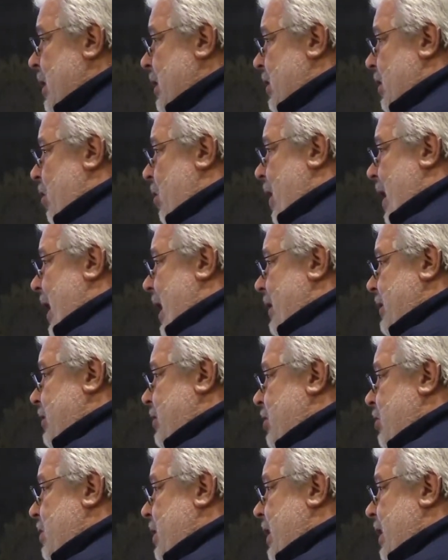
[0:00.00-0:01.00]
to go ahead
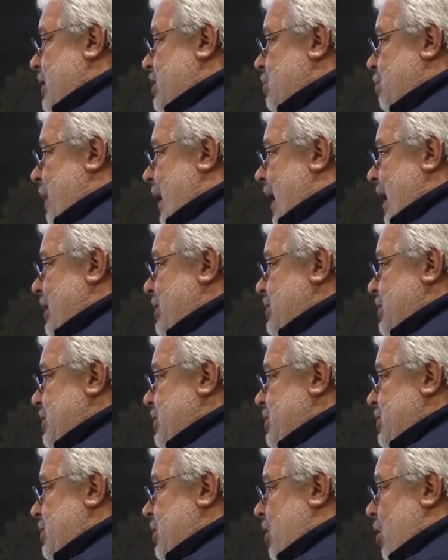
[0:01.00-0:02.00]
and do the
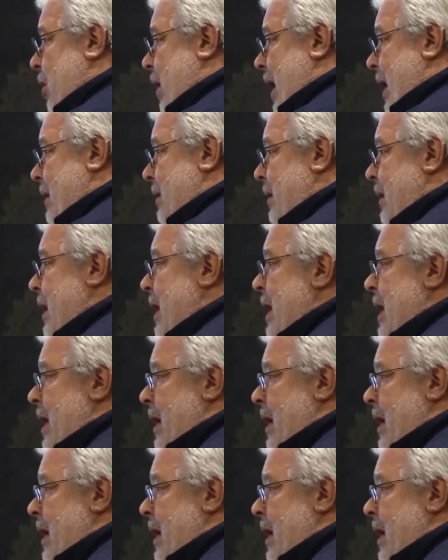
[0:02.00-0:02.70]
expansions, to go ahead and